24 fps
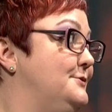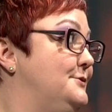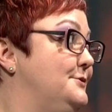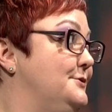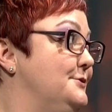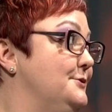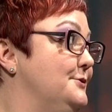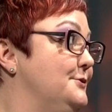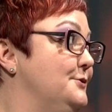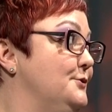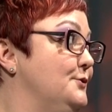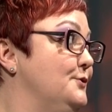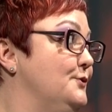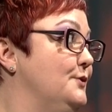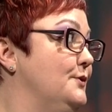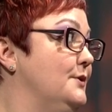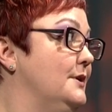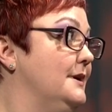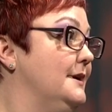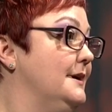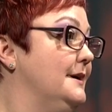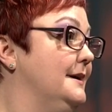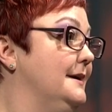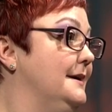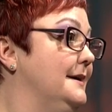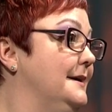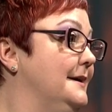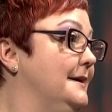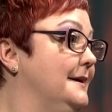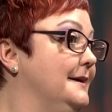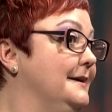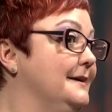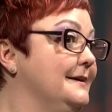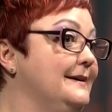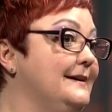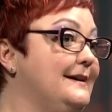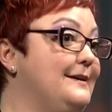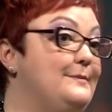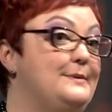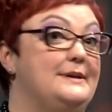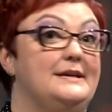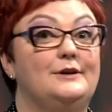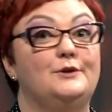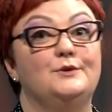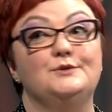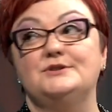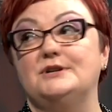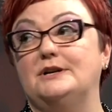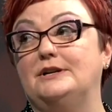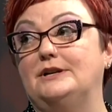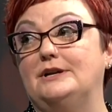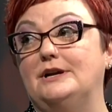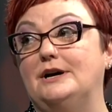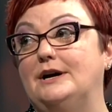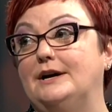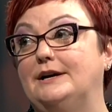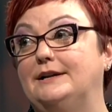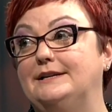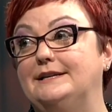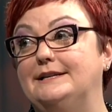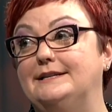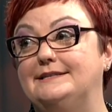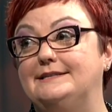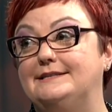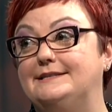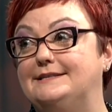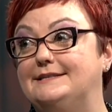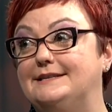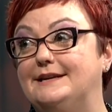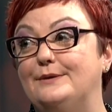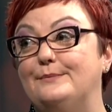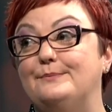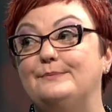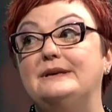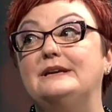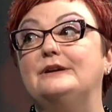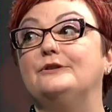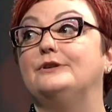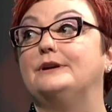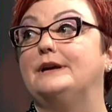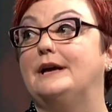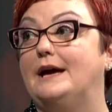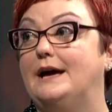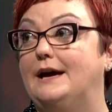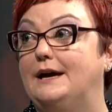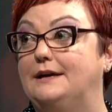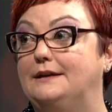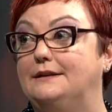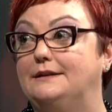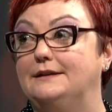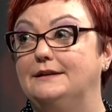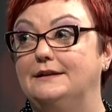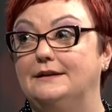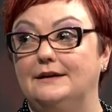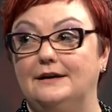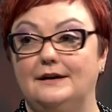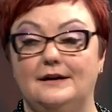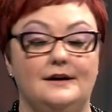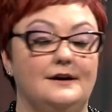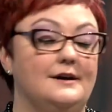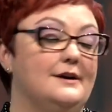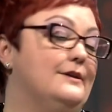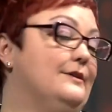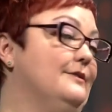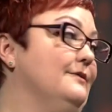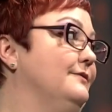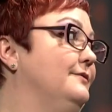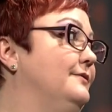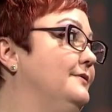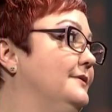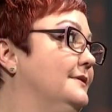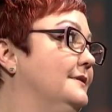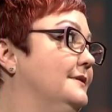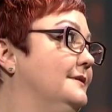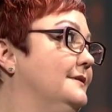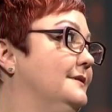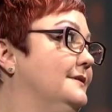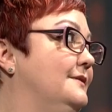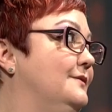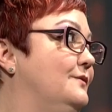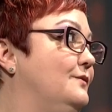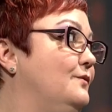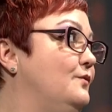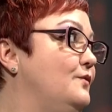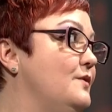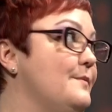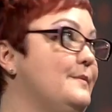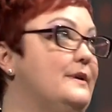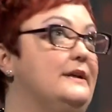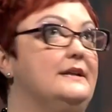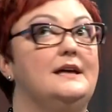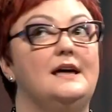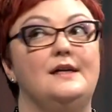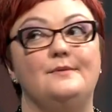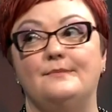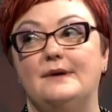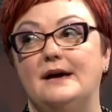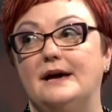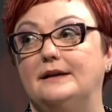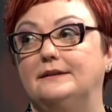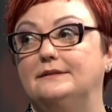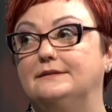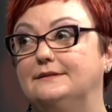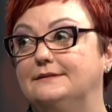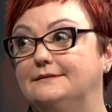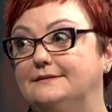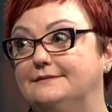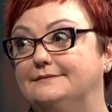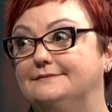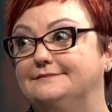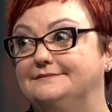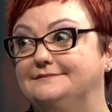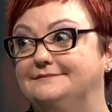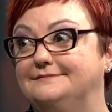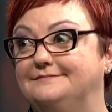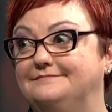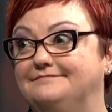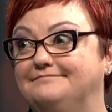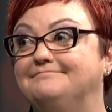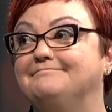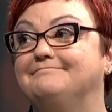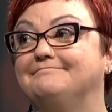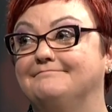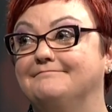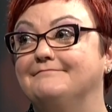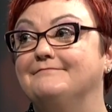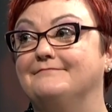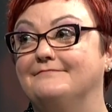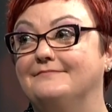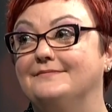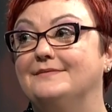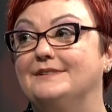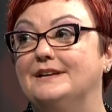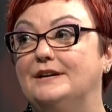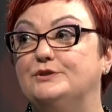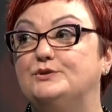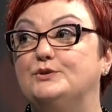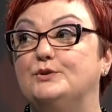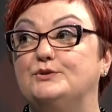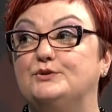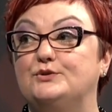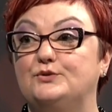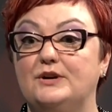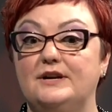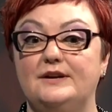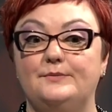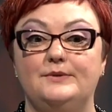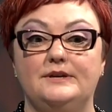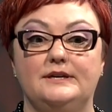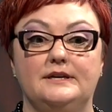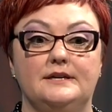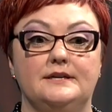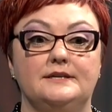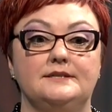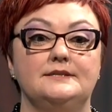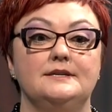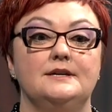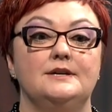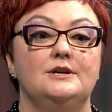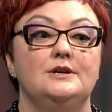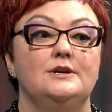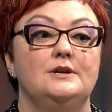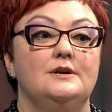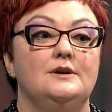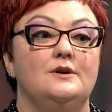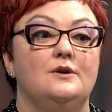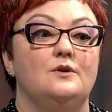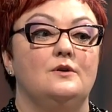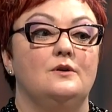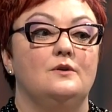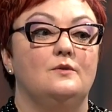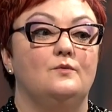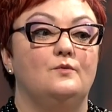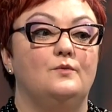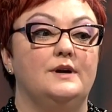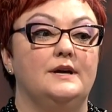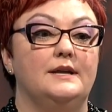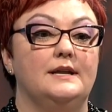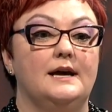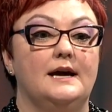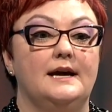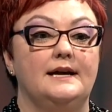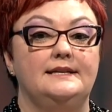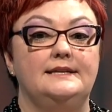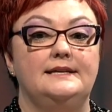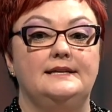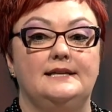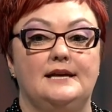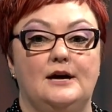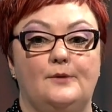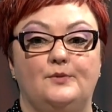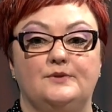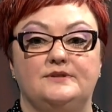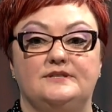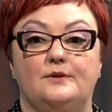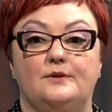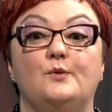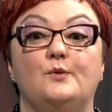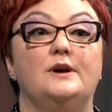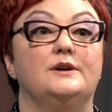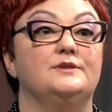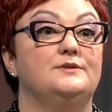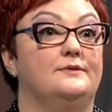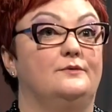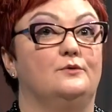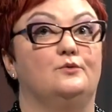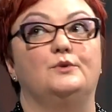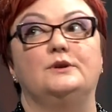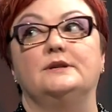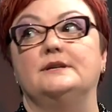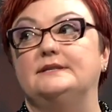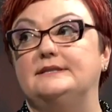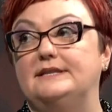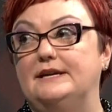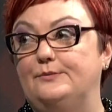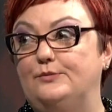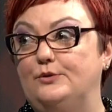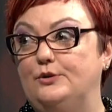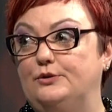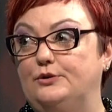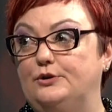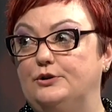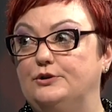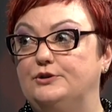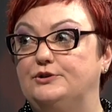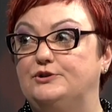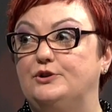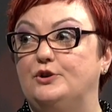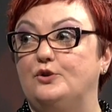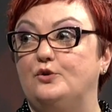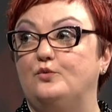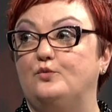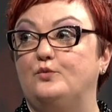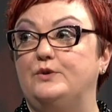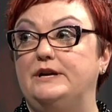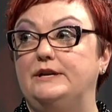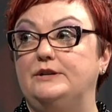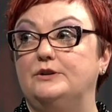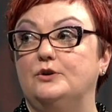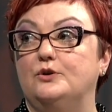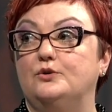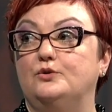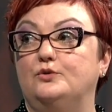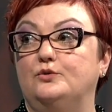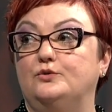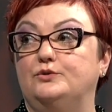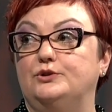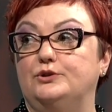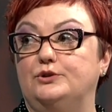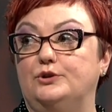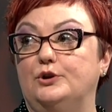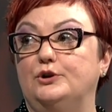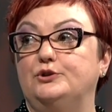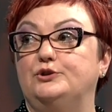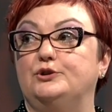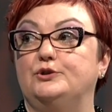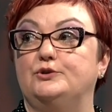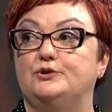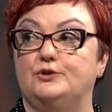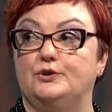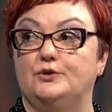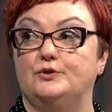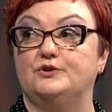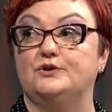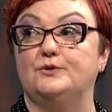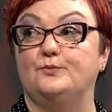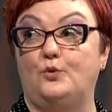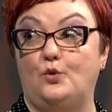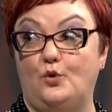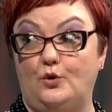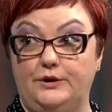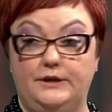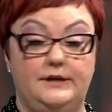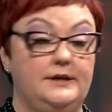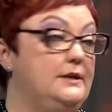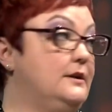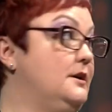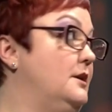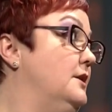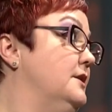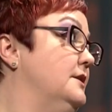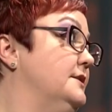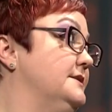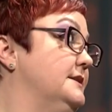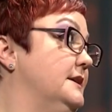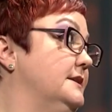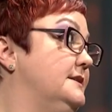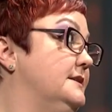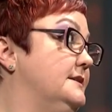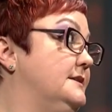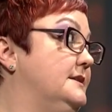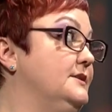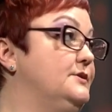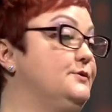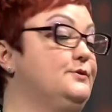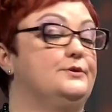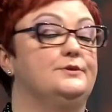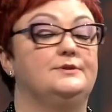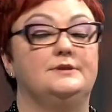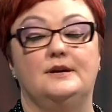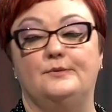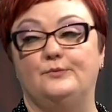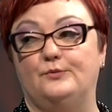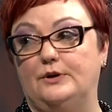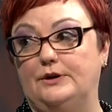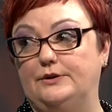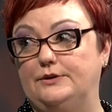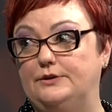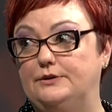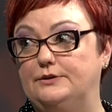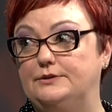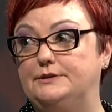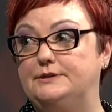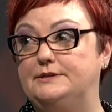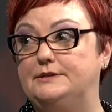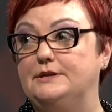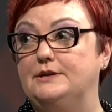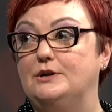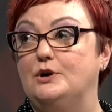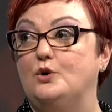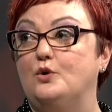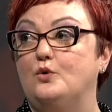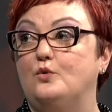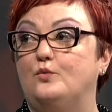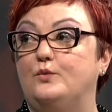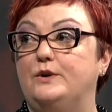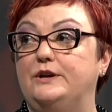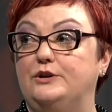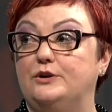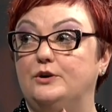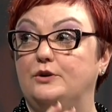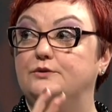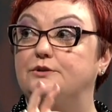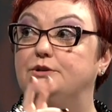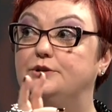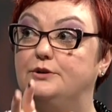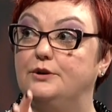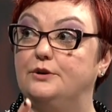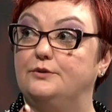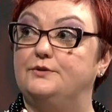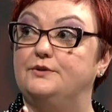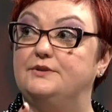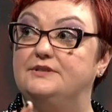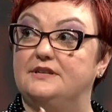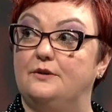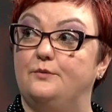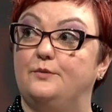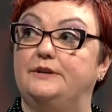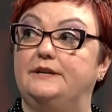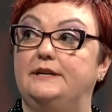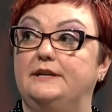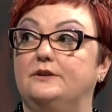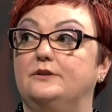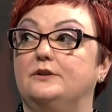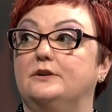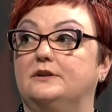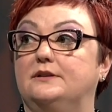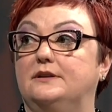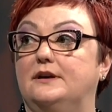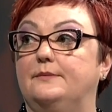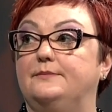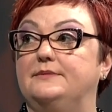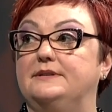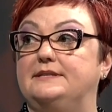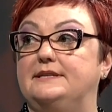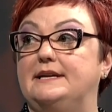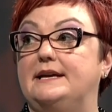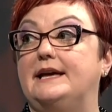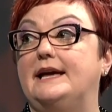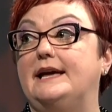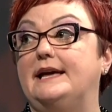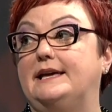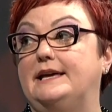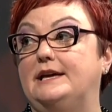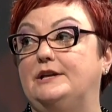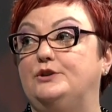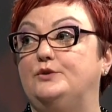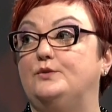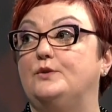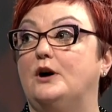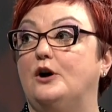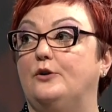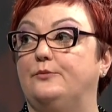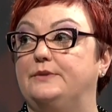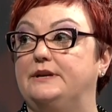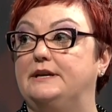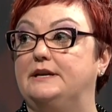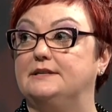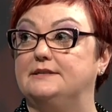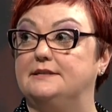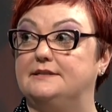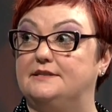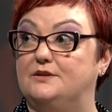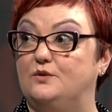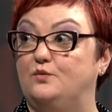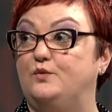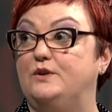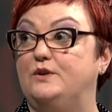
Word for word: to, uh, I mean, it goes on and on. It's a myriad of, of women uh -huh. and men. Uh -huh. And so it's great because when I need help with we also have a real estate broker, so we know who to go to. So supporting our Zonta sisters and brothers, we know to go to someone in our club to say, hey, can you help me? Because it's a